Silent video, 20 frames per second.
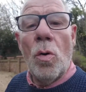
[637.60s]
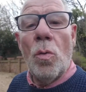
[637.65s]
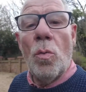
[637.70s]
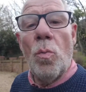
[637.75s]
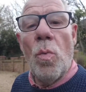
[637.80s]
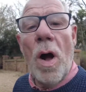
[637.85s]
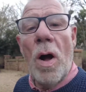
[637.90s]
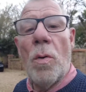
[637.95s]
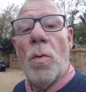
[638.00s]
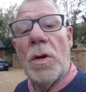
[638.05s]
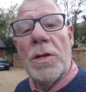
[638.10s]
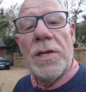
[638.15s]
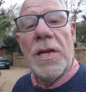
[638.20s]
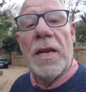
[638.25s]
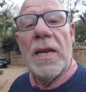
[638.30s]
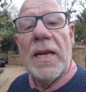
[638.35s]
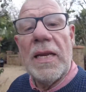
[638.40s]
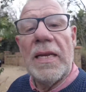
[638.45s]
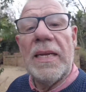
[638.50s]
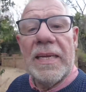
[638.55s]
Well, we're
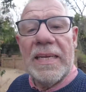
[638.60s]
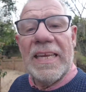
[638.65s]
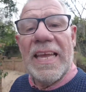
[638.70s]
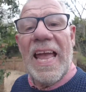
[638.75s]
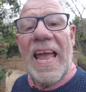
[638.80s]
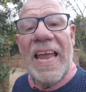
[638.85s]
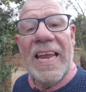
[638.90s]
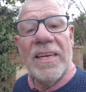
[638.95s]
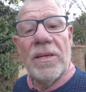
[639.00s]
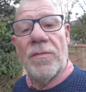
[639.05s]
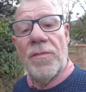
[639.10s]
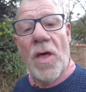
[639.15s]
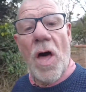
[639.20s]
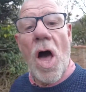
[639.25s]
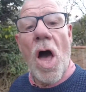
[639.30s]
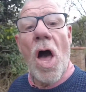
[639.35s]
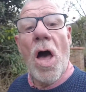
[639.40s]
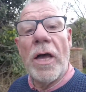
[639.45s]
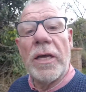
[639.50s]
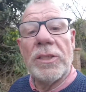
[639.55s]
nearly at the end of the
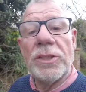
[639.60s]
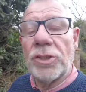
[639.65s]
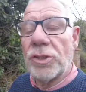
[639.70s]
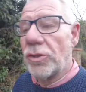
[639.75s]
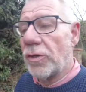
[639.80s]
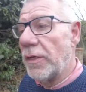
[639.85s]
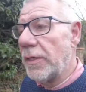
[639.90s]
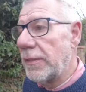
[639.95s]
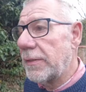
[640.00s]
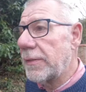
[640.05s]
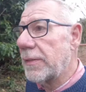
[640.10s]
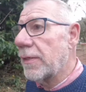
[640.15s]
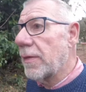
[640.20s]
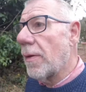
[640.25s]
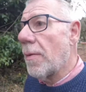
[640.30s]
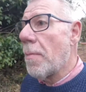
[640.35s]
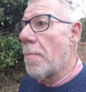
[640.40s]
high street,